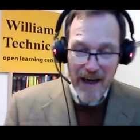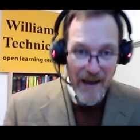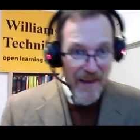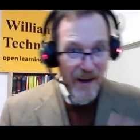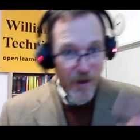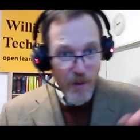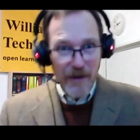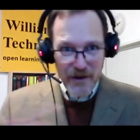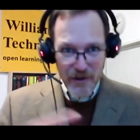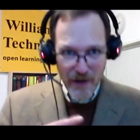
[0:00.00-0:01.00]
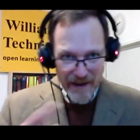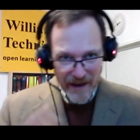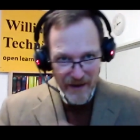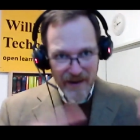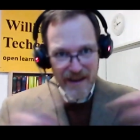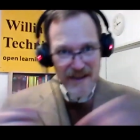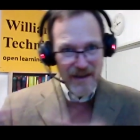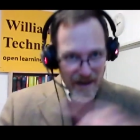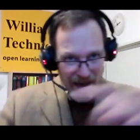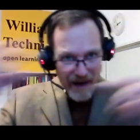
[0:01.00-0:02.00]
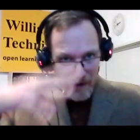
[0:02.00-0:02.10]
And they'll want to join in. And then you can have a